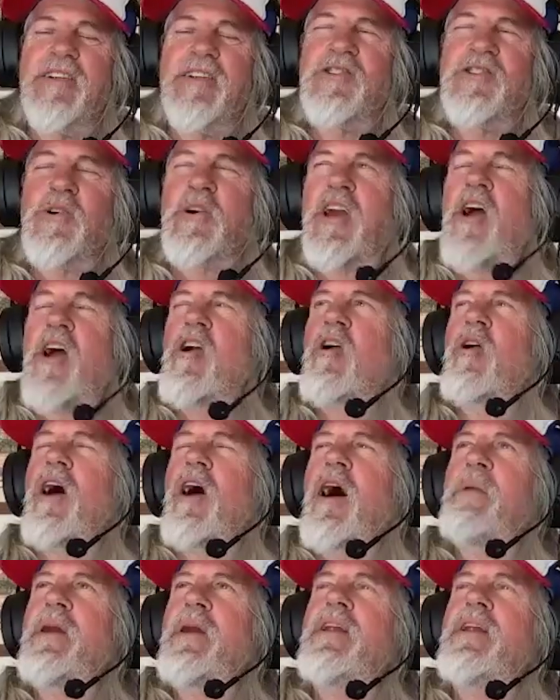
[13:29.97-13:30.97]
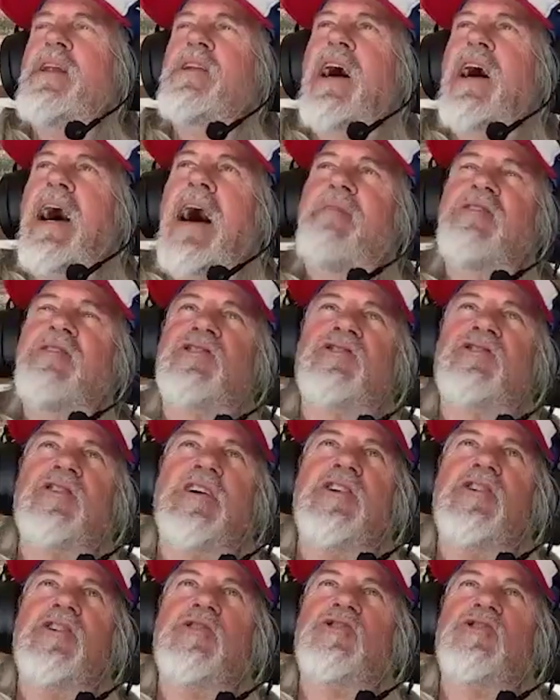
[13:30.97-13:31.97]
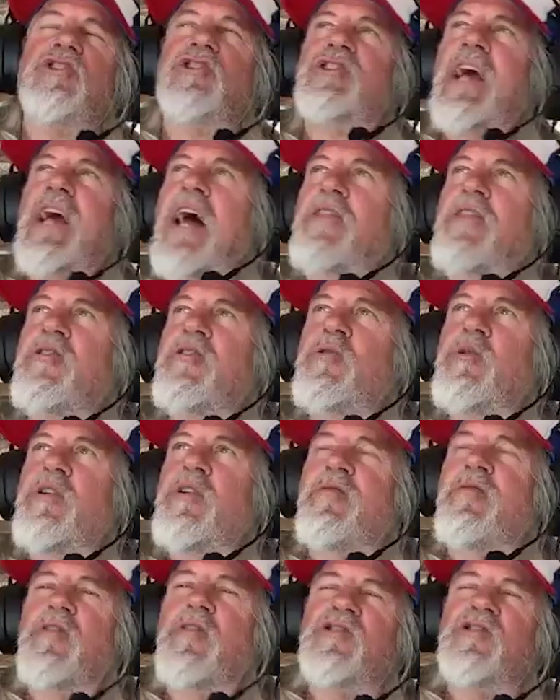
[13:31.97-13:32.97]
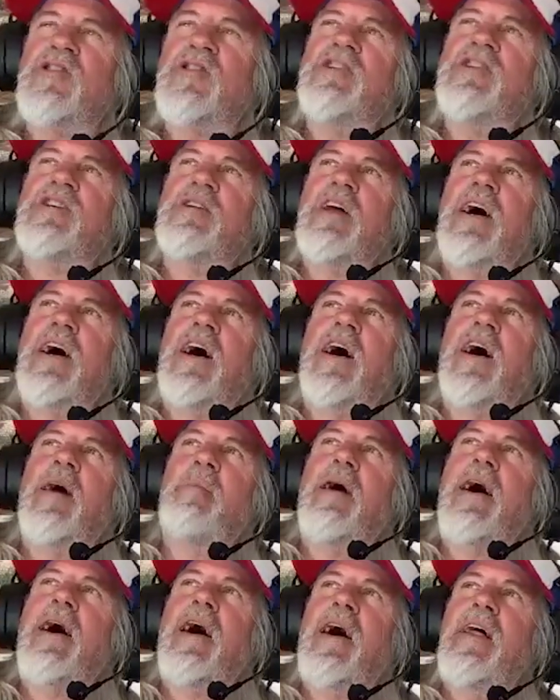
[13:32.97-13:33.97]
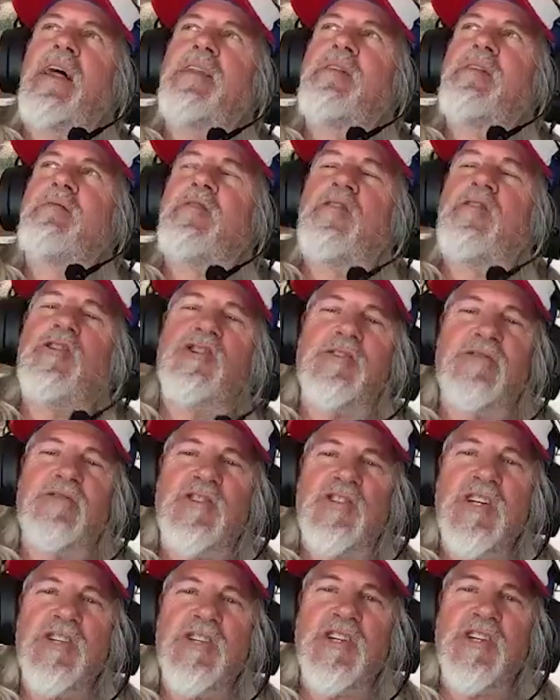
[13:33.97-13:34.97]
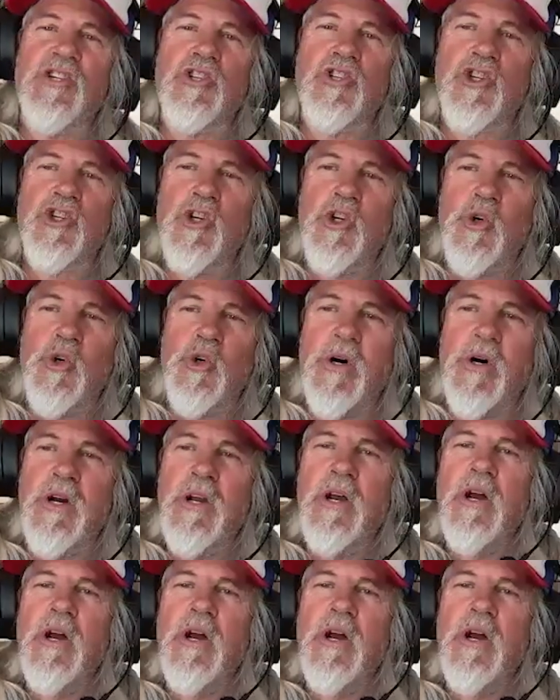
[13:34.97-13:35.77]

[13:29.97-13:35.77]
So, Carol, I mean, obviously, you just got through your first season on the verge of season two.